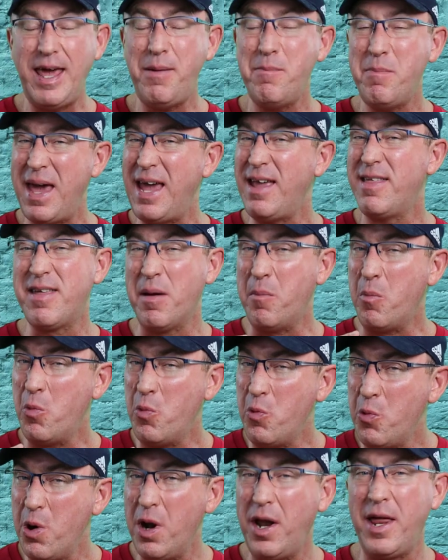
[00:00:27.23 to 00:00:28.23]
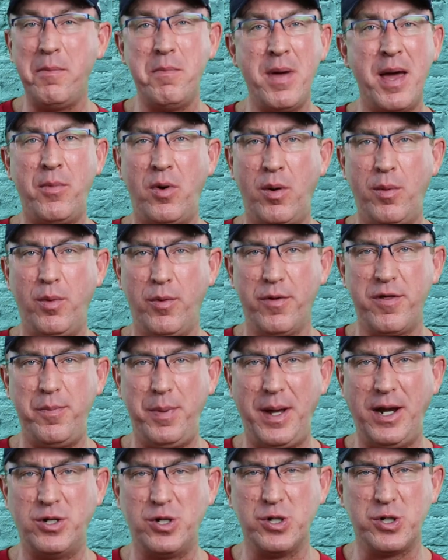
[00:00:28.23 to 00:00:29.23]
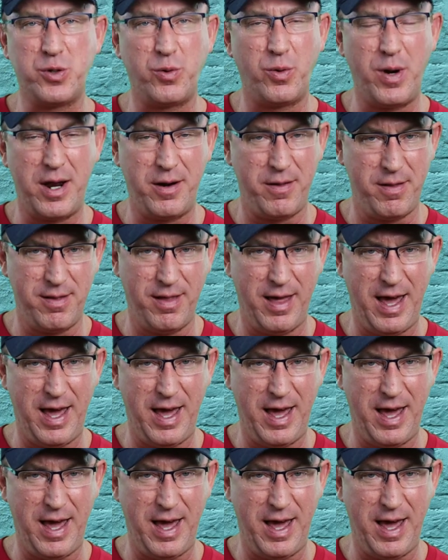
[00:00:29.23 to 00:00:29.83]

He made some really memorable speeches throughout his